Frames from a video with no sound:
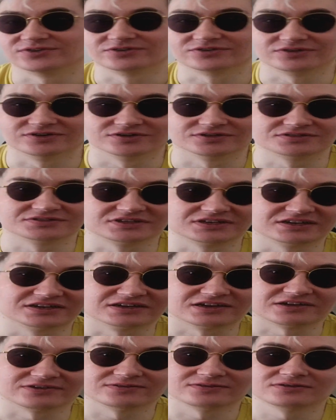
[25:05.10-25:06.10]
forgot the
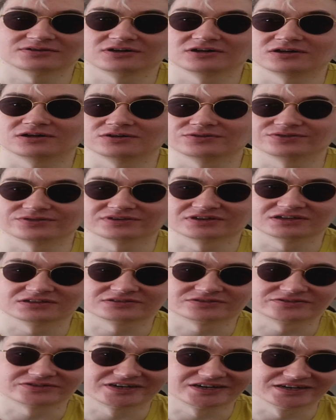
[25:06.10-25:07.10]
guy
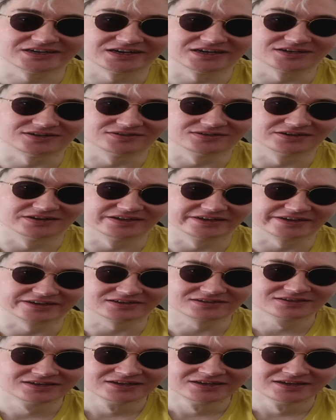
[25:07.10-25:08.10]
altogether. I had
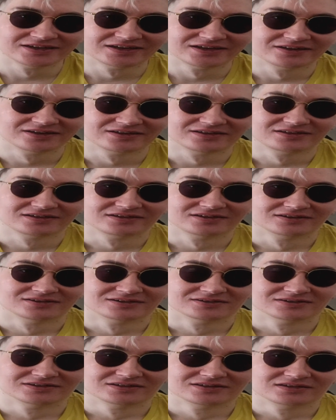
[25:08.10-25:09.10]
like
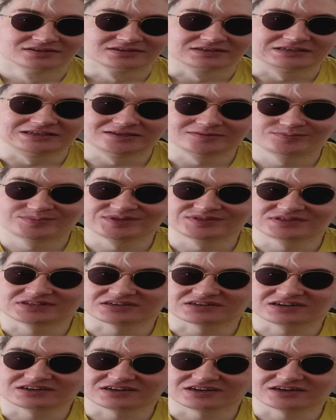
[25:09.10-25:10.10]
keeping
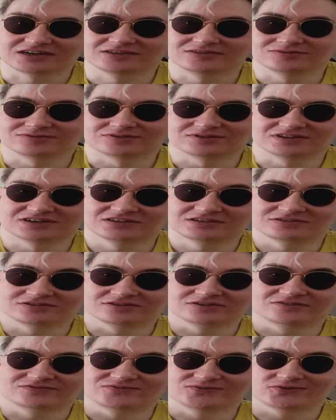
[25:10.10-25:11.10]
the guy
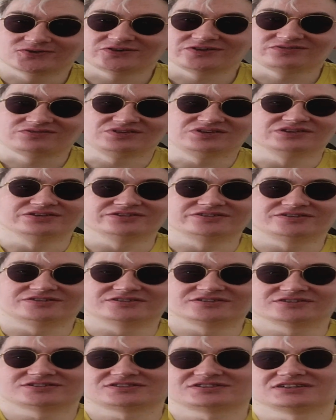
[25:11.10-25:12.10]
together for
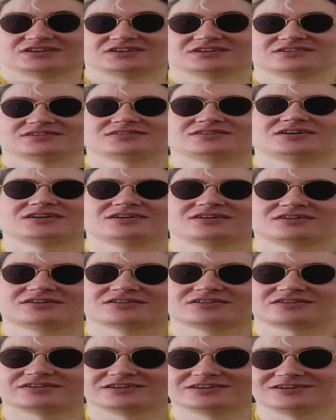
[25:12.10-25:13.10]
years and
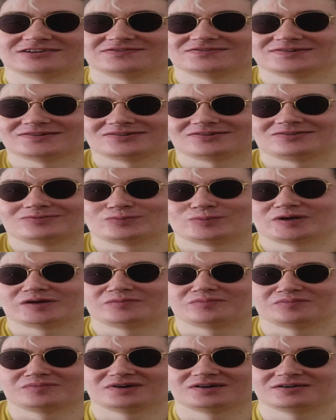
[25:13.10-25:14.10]
gave all
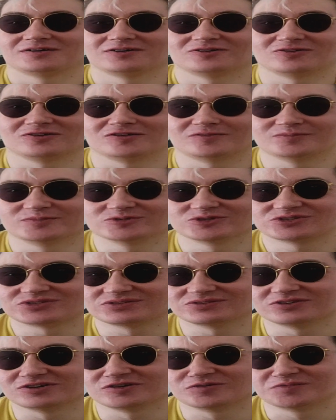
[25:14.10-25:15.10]
my
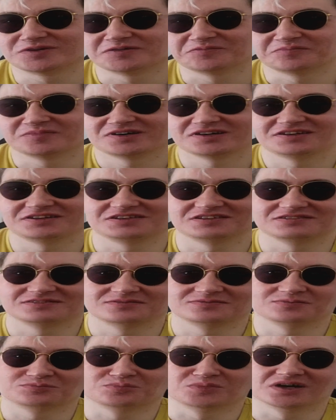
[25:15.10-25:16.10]
almost all my money
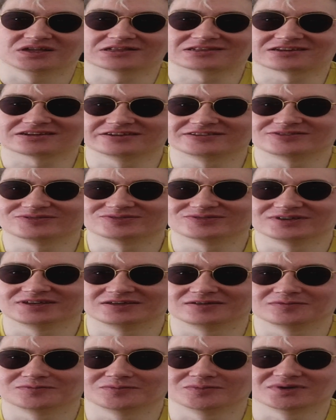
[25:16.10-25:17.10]
monthly to
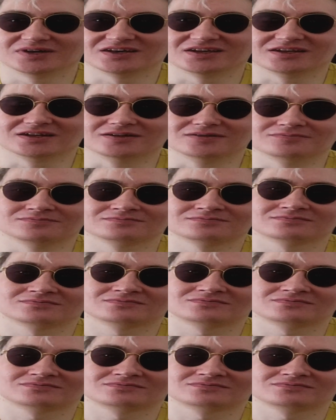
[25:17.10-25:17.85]
him, and